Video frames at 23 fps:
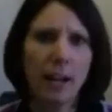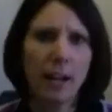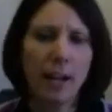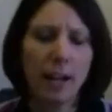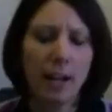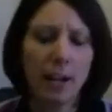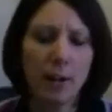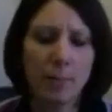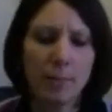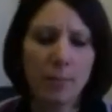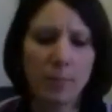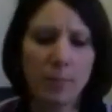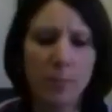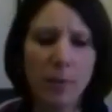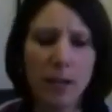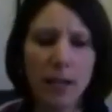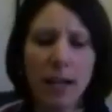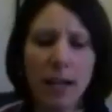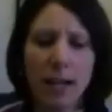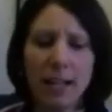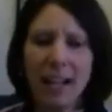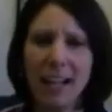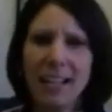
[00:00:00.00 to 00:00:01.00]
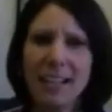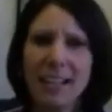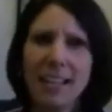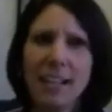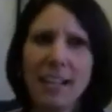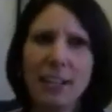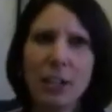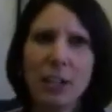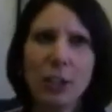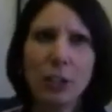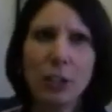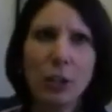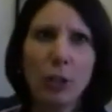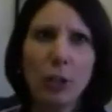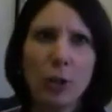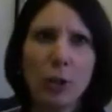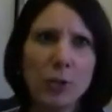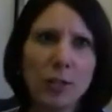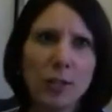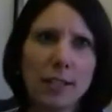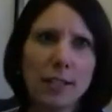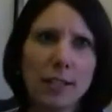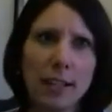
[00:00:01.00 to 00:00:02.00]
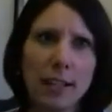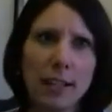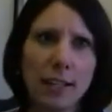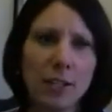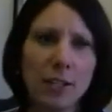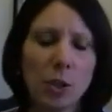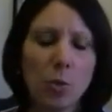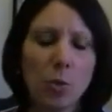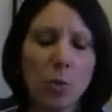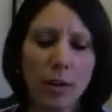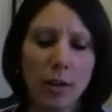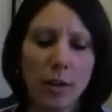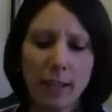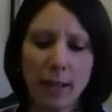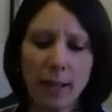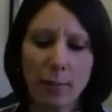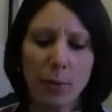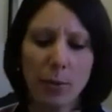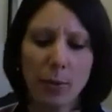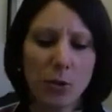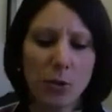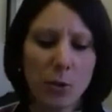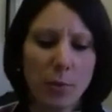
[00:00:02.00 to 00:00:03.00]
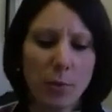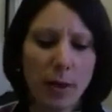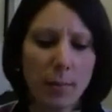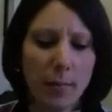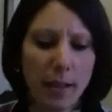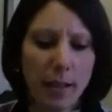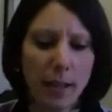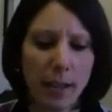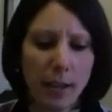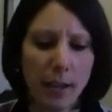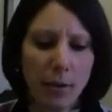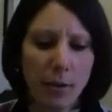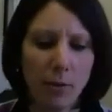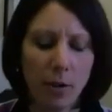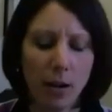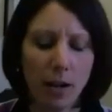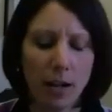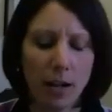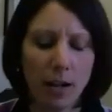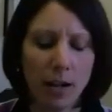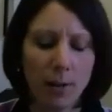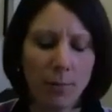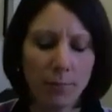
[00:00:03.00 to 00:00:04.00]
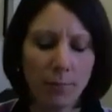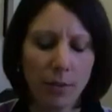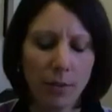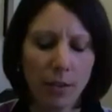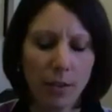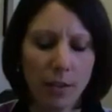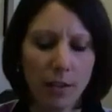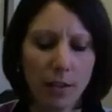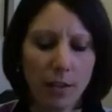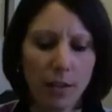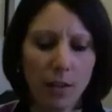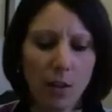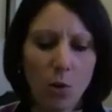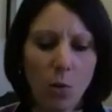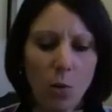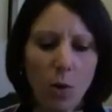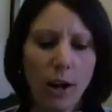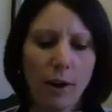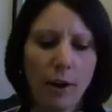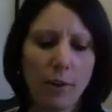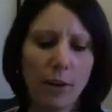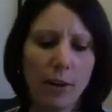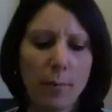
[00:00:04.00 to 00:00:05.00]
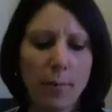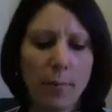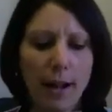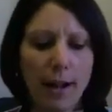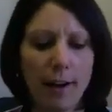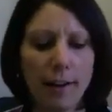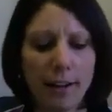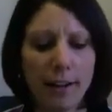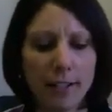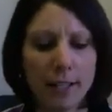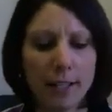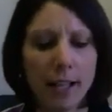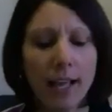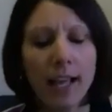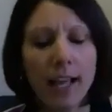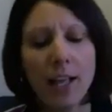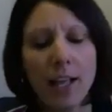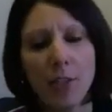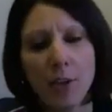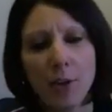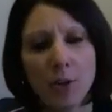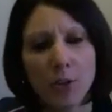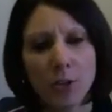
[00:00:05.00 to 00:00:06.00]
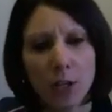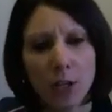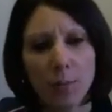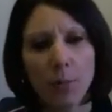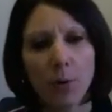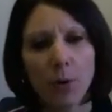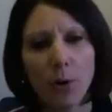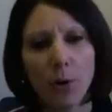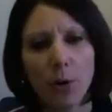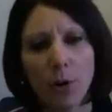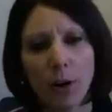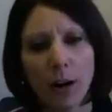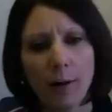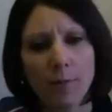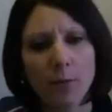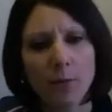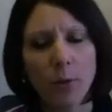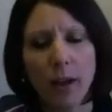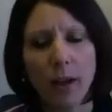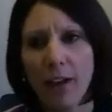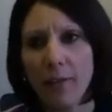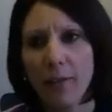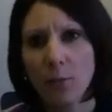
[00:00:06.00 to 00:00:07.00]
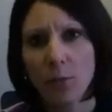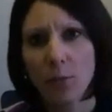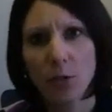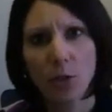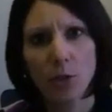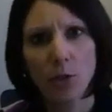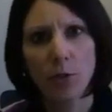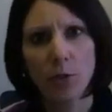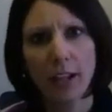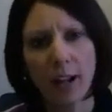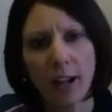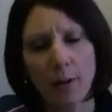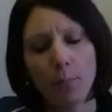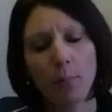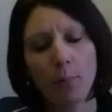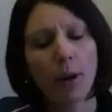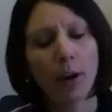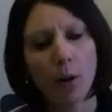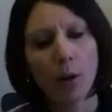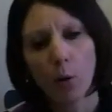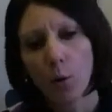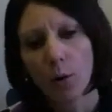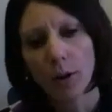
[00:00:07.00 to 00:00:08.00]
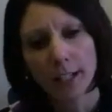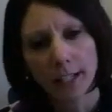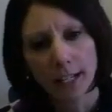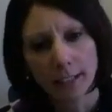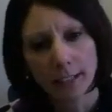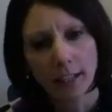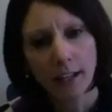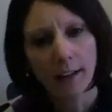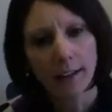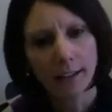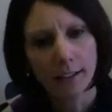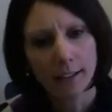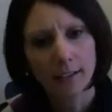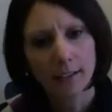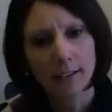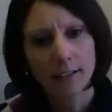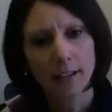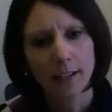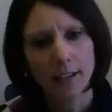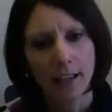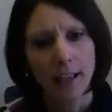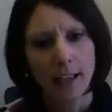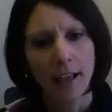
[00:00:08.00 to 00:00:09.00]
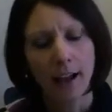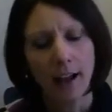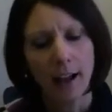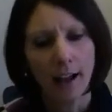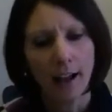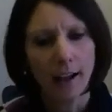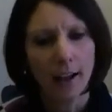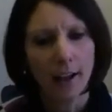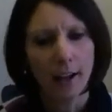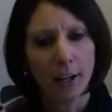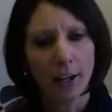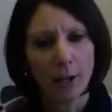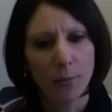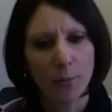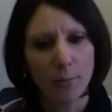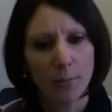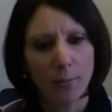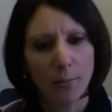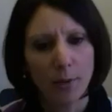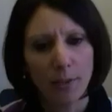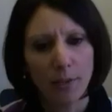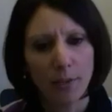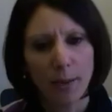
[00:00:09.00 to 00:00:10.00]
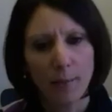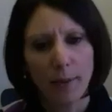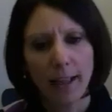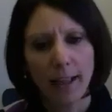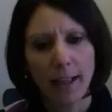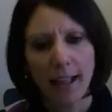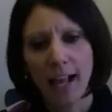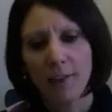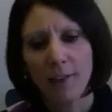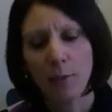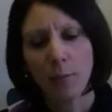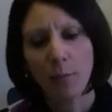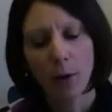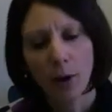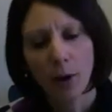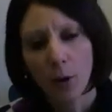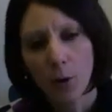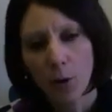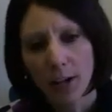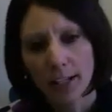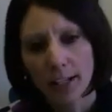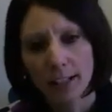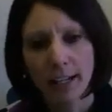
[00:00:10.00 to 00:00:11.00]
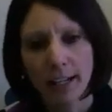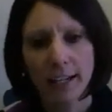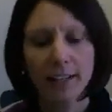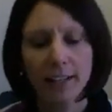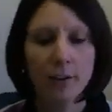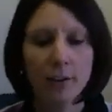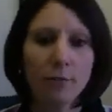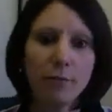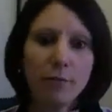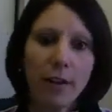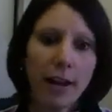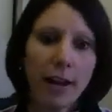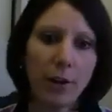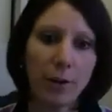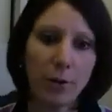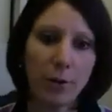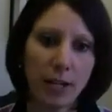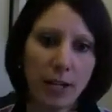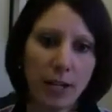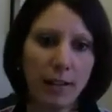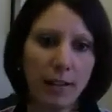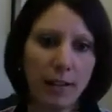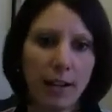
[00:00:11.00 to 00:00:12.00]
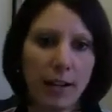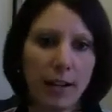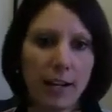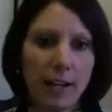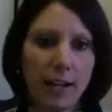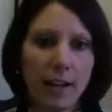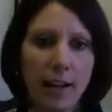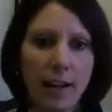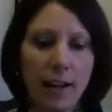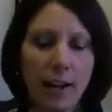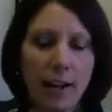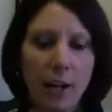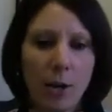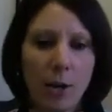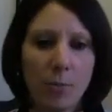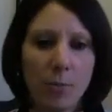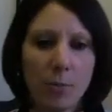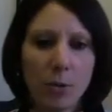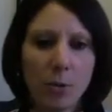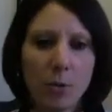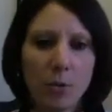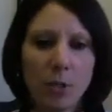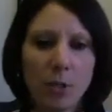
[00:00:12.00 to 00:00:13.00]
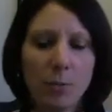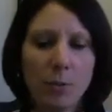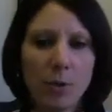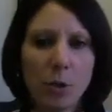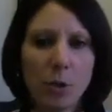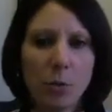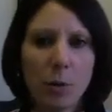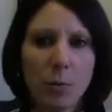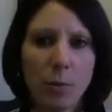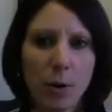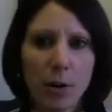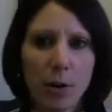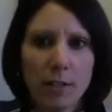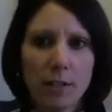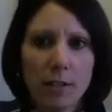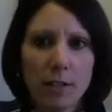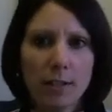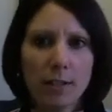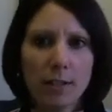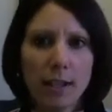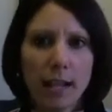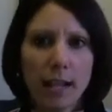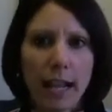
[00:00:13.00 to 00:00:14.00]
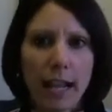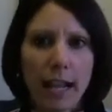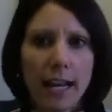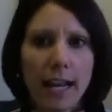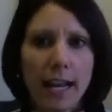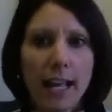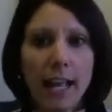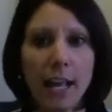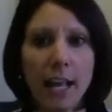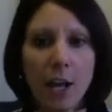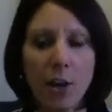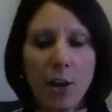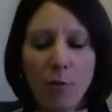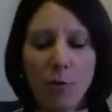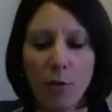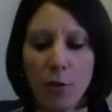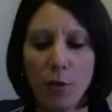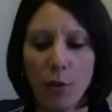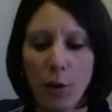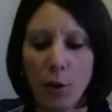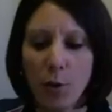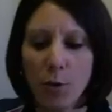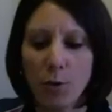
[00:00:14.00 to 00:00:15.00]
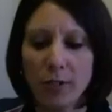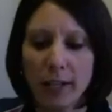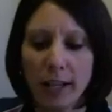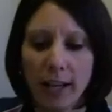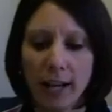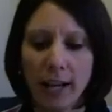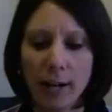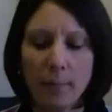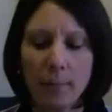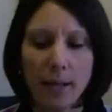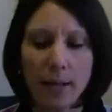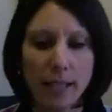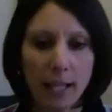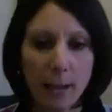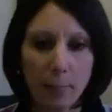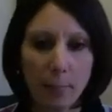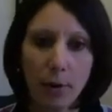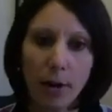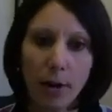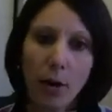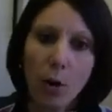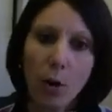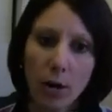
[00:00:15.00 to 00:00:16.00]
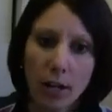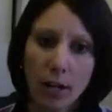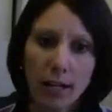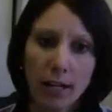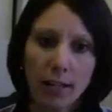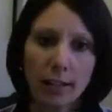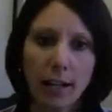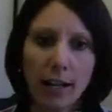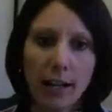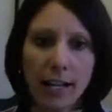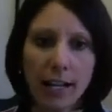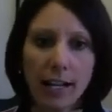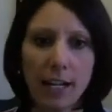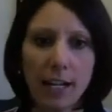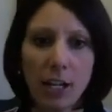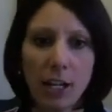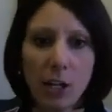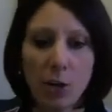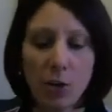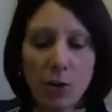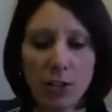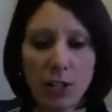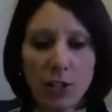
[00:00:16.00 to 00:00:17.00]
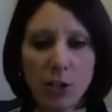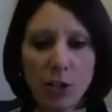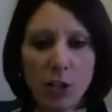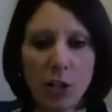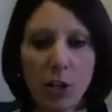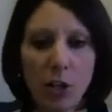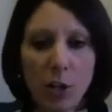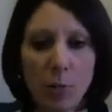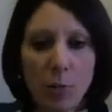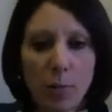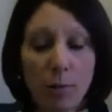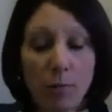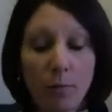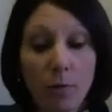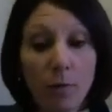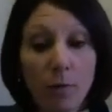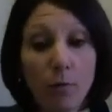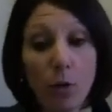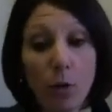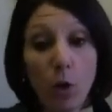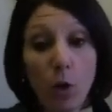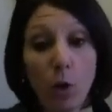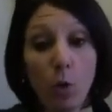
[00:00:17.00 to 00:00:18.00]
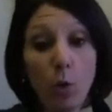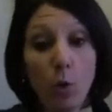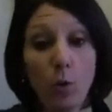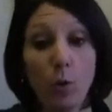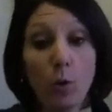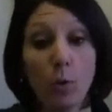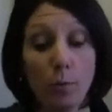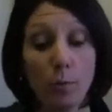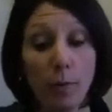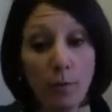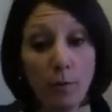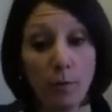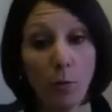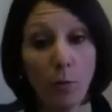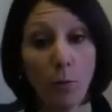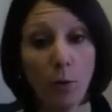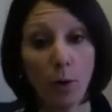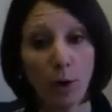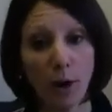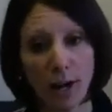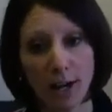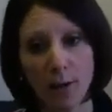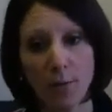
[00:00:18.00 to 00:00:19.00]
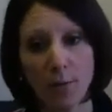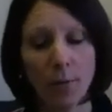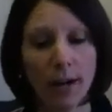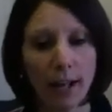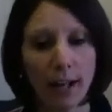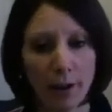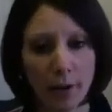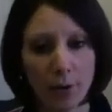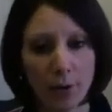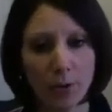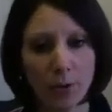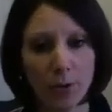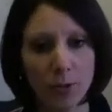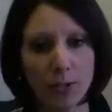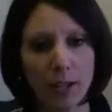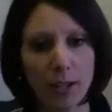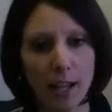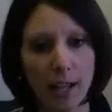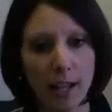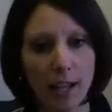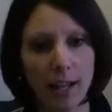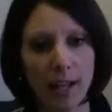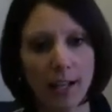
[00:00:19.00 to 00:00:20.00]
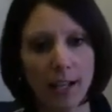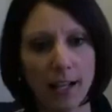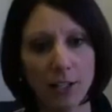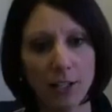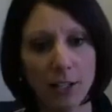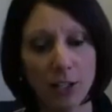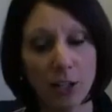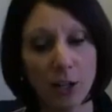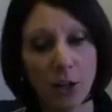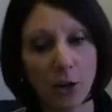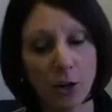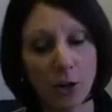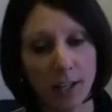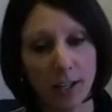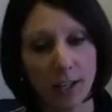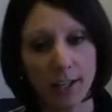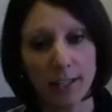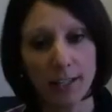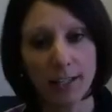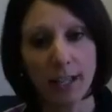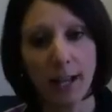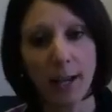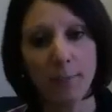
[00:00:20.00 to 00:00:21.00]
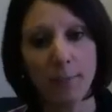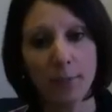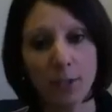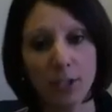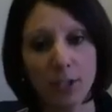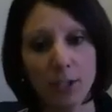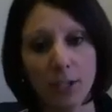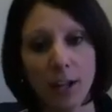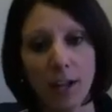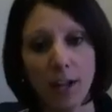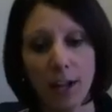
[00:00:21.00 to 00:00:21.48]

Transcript: Um, I, I think the closest thing to what that person might be um, inquiring about is there's some programs, we have them too, that have priority deadlines. Um, they may have a priority deadline and then a final deadline. Um, so similar to what Marcus is saying, for those that kind of meet that priority deadline, you're essentially going to be reviewed before anyone else, and they're going to accept